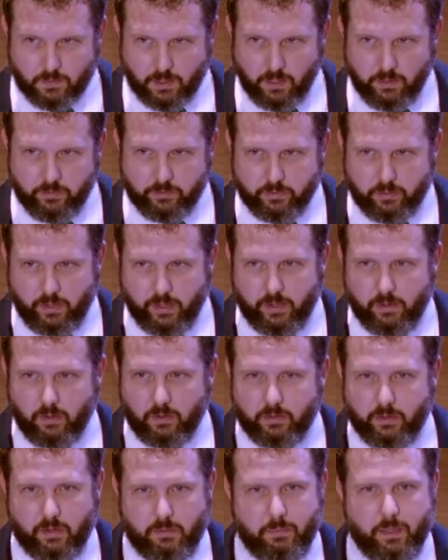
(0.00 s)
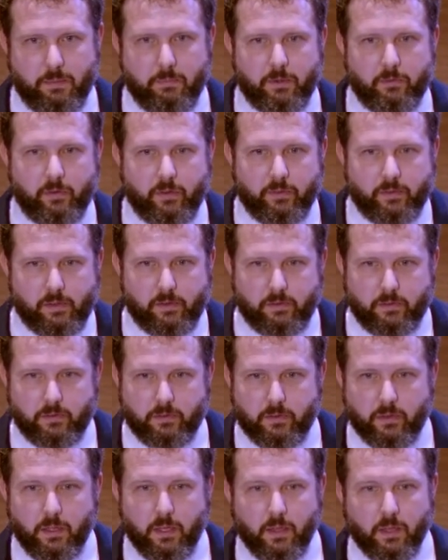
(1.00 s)
It's like online payment
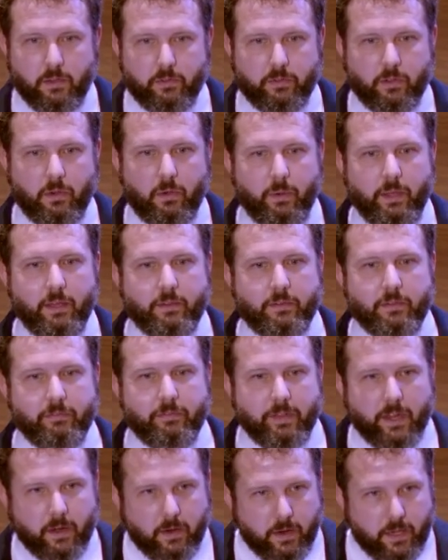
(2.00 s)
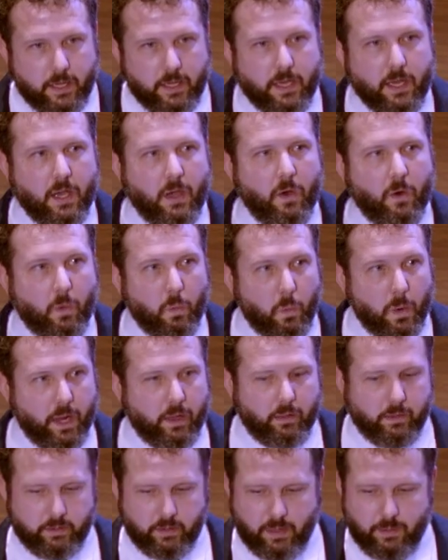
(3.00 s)
transactions. So it's a very
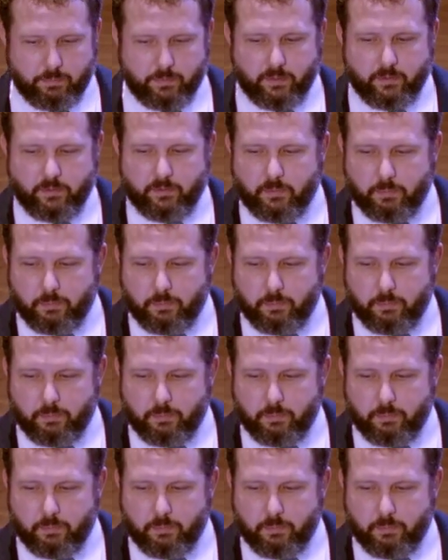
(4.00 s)
well-adopted